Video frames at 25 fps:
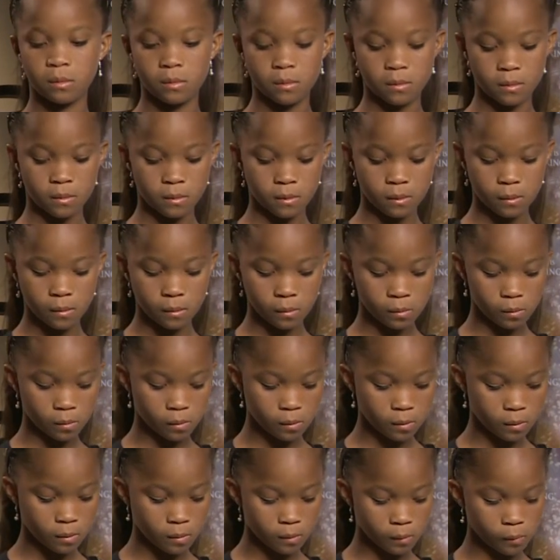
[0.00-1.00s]

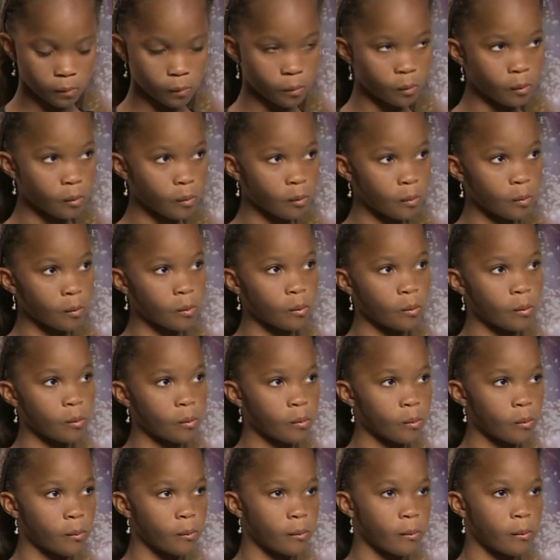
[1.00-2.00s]

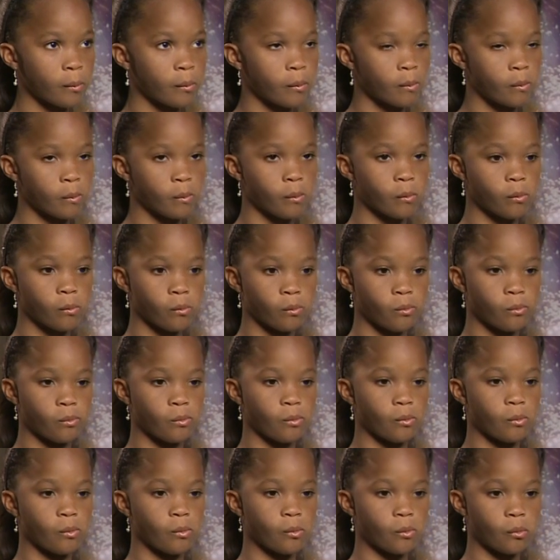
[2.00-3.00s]

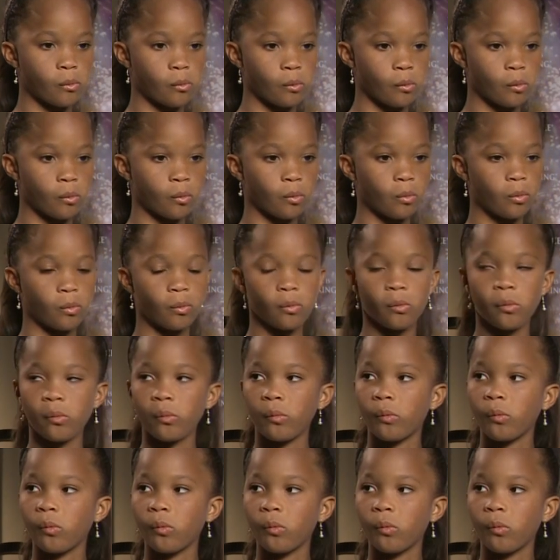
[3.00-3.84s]
This person isn't speaking.